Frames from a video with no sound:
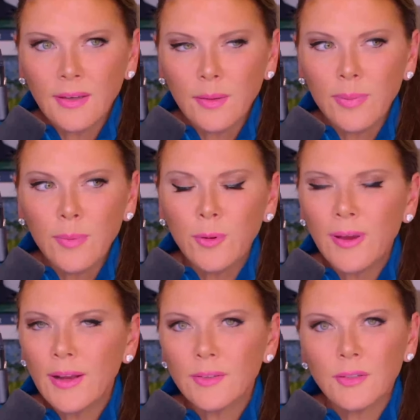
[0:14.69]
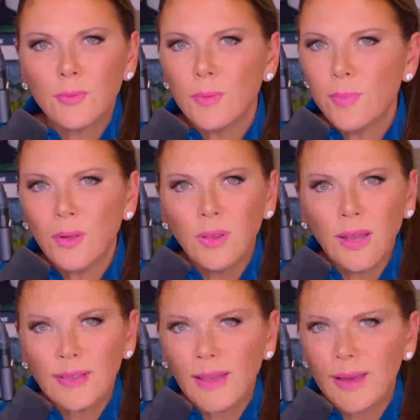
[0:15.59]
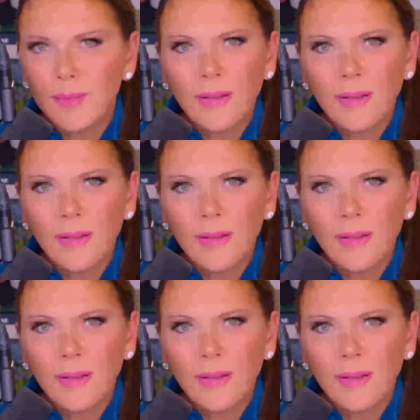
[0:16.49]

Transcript: And people can't just rebuild like that.